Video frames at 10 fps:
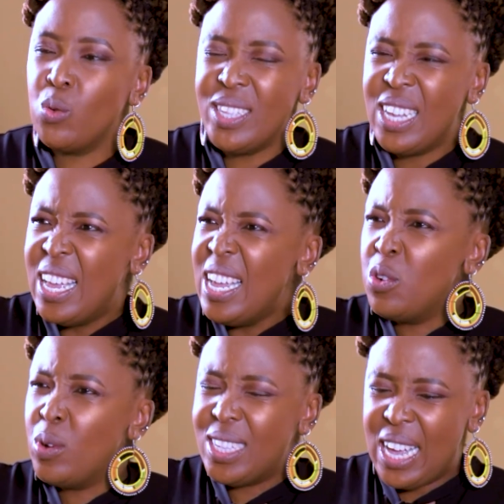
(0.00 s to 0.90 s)
It
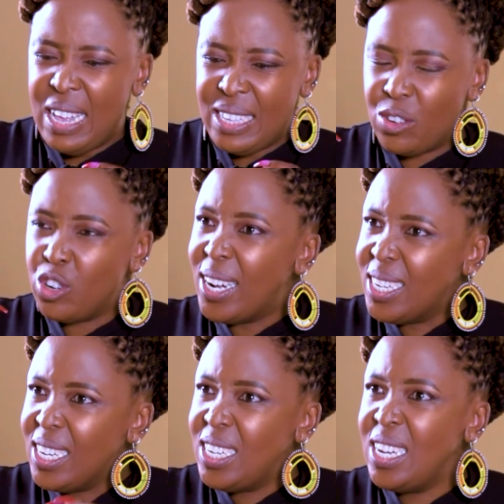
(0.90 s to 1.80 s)
was a
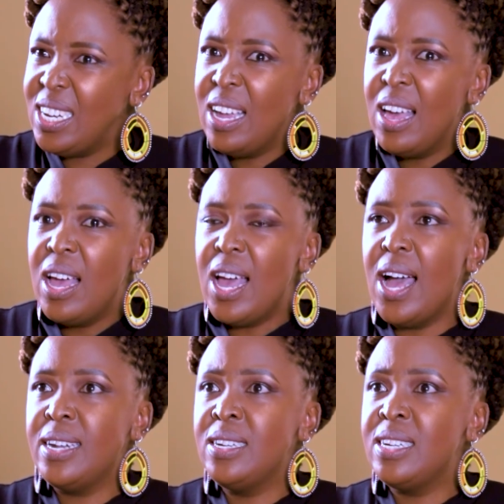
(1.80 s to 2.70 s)
strategy,
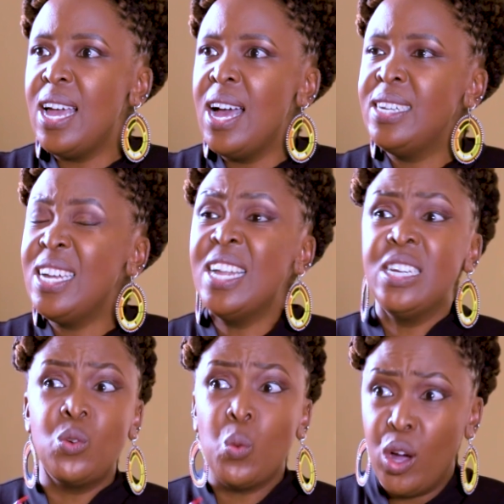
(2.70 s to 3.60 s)
and
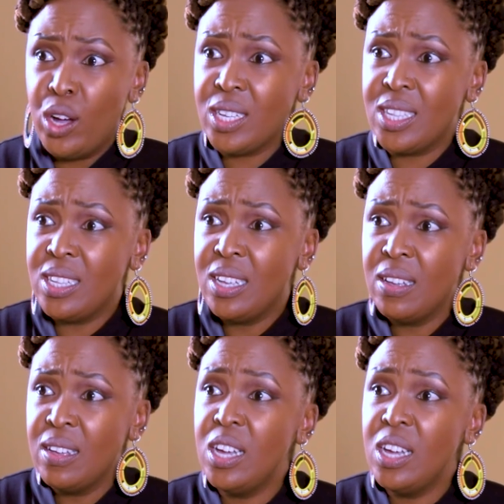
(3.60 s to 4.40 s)
it works.